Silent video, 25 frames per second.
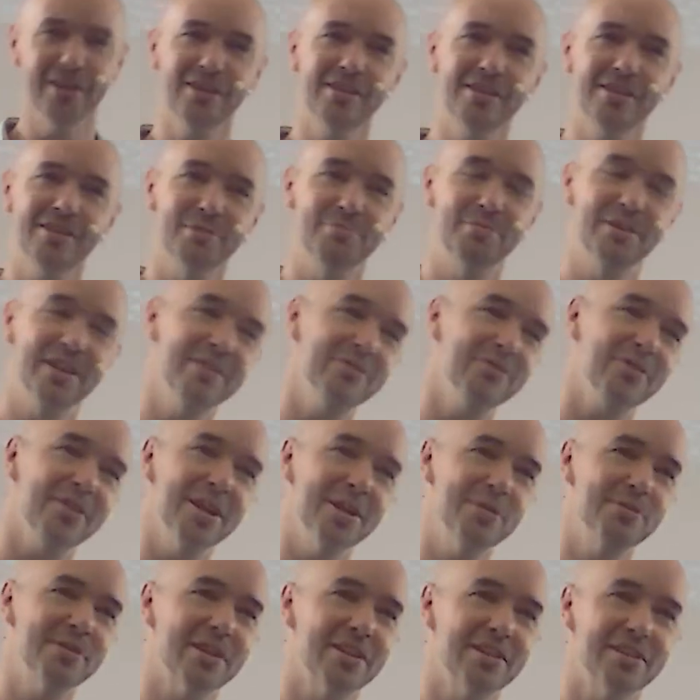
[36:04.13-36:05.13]
but if
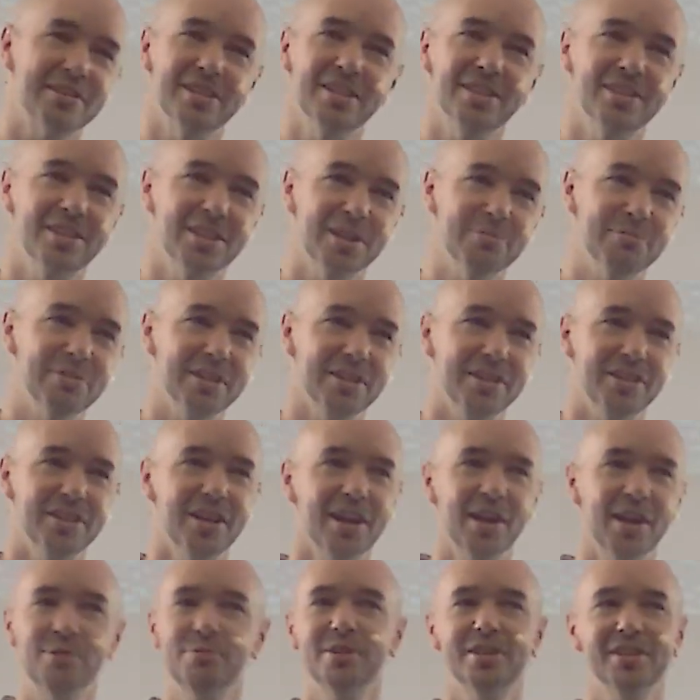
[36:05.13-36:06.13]
I were going to
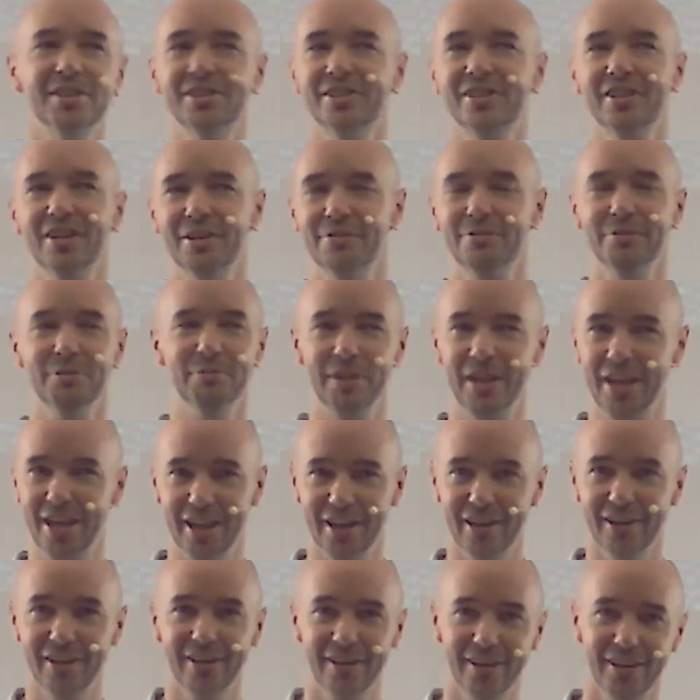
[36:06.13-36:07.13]
Dublin, I wouldn't start from
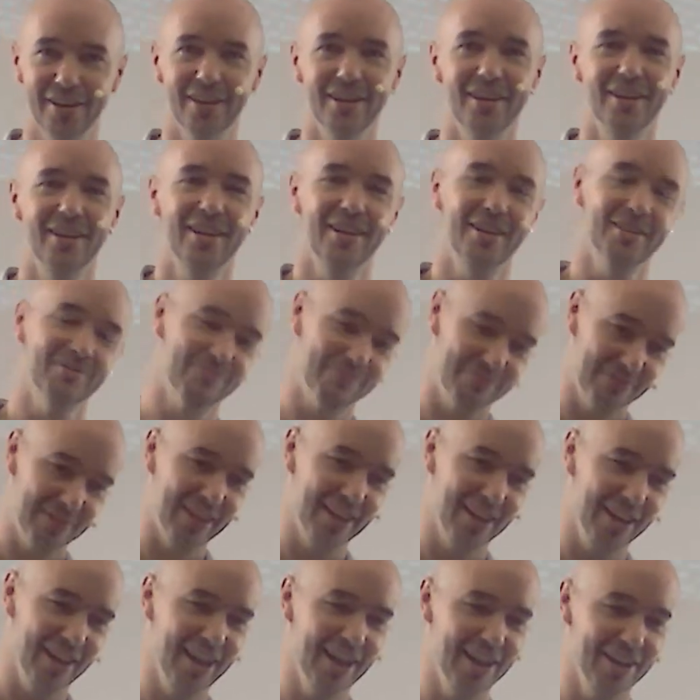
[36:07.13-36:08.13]
here.
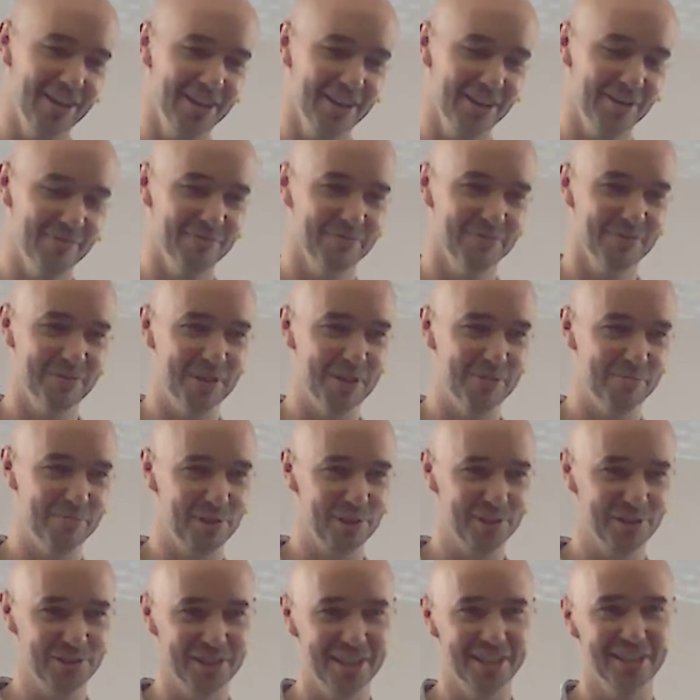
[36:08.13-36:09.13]
And with
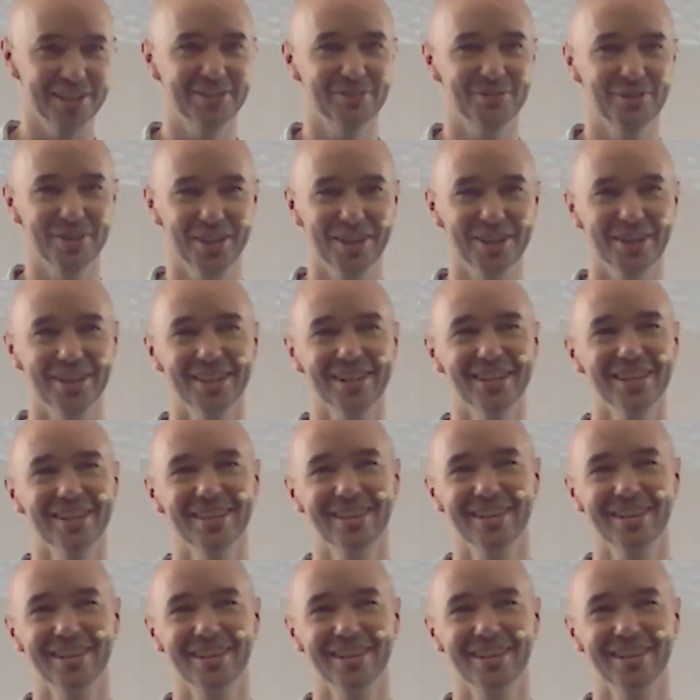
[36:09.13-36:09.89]
apologies for